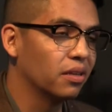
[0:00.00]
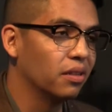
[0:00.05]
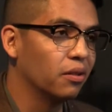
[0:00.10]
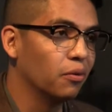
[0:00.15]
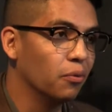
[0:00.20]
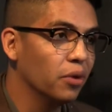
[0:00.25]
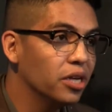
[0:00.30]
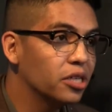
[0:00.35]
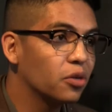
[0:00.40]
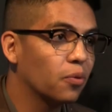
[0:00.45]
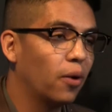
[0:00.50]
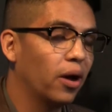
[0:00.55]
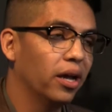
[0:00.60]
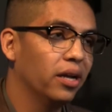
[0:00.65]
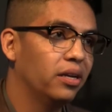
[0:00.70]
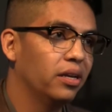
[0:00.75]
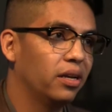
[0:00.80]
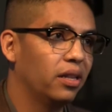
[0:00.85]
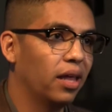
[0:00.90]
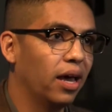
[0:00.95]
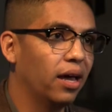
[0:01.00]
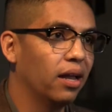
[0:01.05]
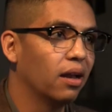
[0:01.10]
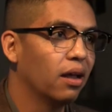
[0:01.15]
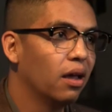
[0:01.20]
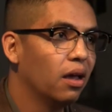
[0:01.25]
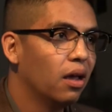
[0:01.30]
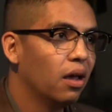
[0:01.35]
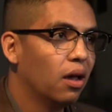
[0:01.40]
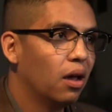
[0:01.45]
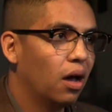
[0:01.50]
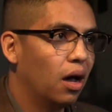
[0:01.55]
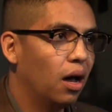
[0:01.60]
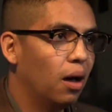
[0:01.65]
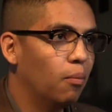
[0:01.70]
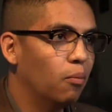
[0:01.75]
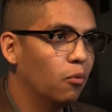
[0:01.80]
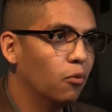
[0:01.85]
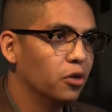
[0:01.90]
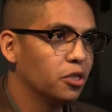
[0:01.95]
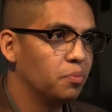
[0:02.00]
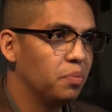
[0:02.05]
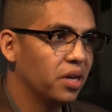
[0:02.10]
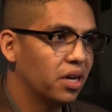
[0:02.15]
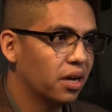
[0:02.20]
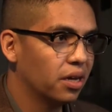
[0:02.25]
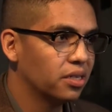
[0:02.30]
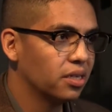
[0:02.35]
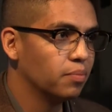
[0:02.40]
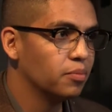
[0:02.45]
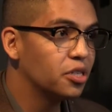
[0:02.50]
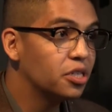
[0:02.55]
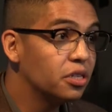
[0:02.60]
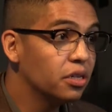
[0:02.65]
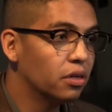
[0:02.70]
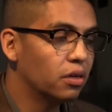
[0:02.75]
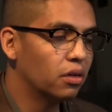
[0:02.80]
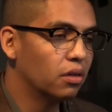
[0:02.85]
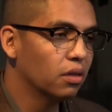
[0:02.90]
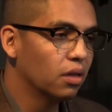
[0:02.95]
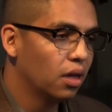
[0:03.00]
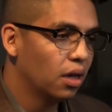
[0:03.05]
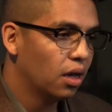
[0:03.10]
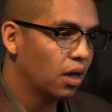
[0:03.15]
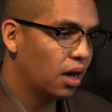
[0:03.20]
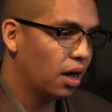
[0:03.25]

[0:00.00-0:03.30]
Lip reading: and the reason why I did that was because I'm still